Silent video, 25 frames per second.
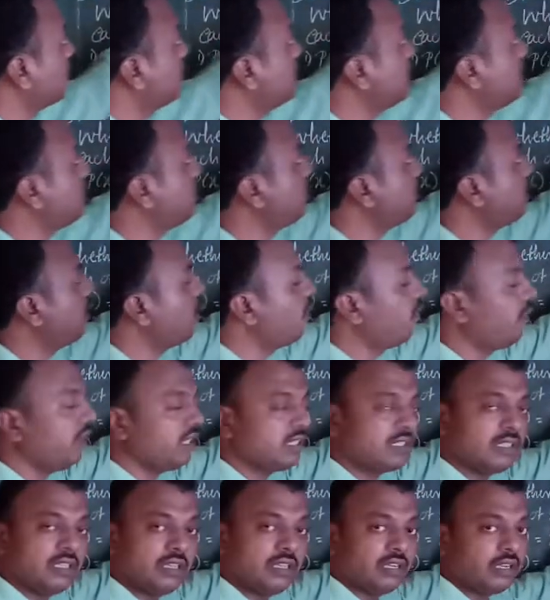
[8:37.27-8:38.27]
this p of
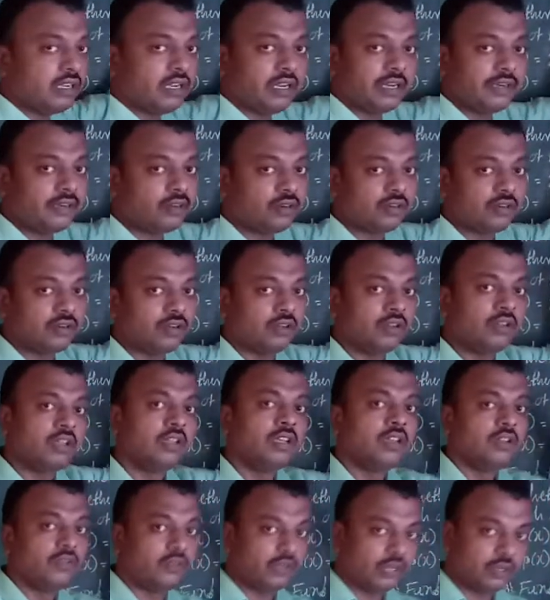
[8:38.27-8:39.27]
x. I don't
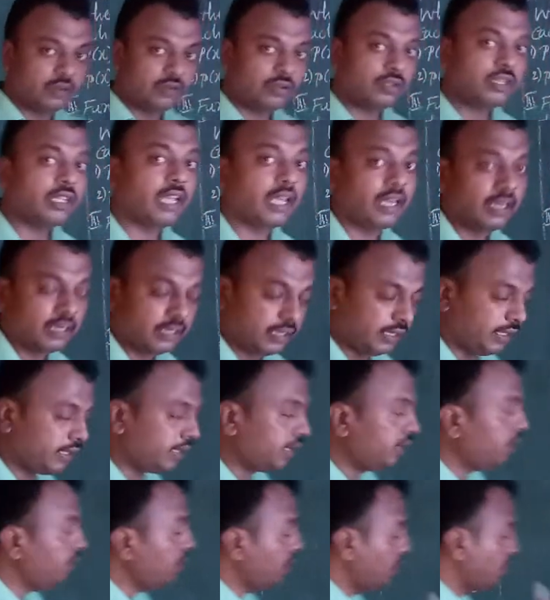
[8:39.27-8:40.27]
know. We have to calculate
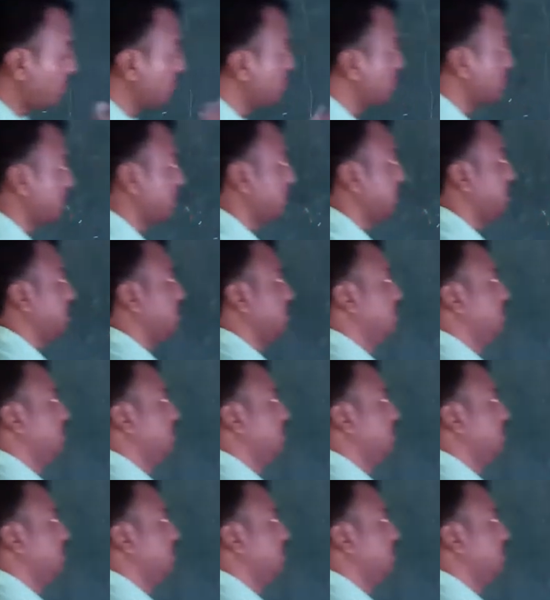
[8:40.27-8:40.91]
it. We have to check it.